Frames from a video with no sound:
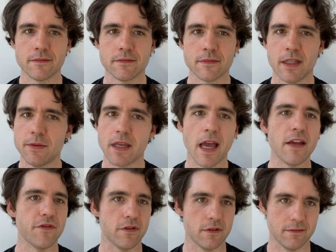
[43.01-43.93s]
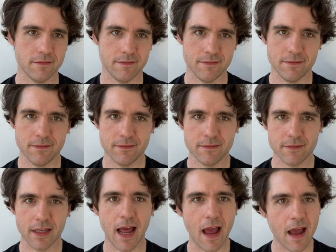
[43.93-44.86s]
He was hateful,
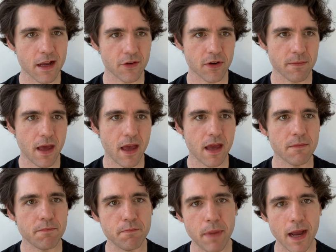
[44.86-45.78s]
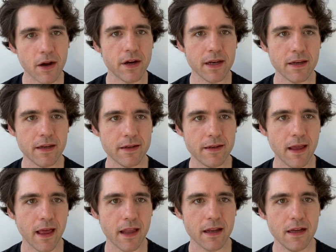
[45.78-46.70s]
an angry man buried in
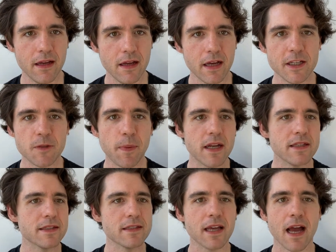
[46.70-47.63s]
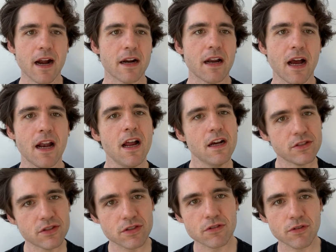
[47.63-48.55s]
debt. He spent his entire night
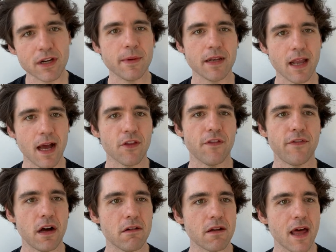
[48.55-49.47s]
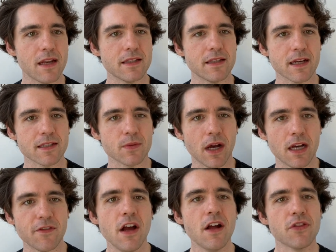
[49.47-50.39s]
screaming down the phone at his
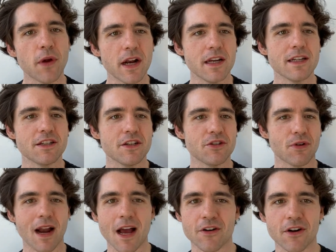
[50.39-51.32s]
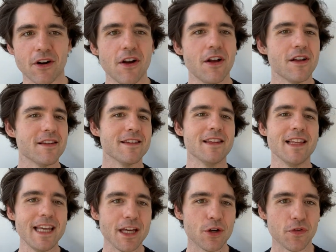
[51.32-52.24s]
ex-wife, threatening to drown her,
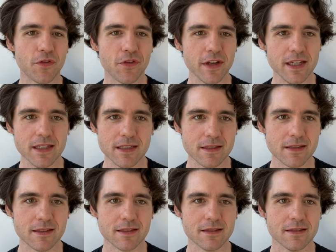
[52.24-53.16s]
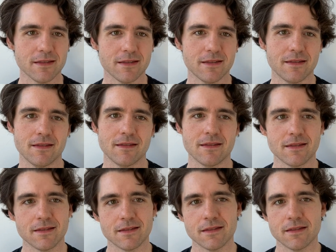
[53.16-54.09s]
legal fees.
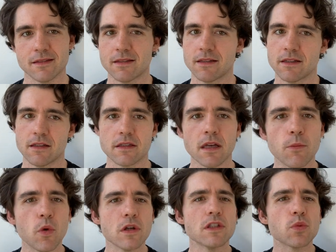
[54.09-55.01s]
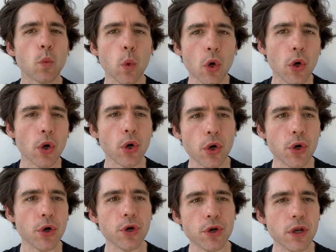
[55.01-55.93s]
Someone's
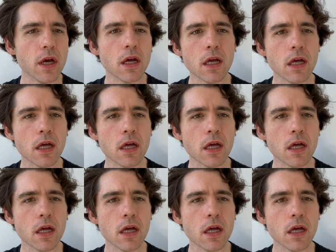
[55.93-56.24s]
word.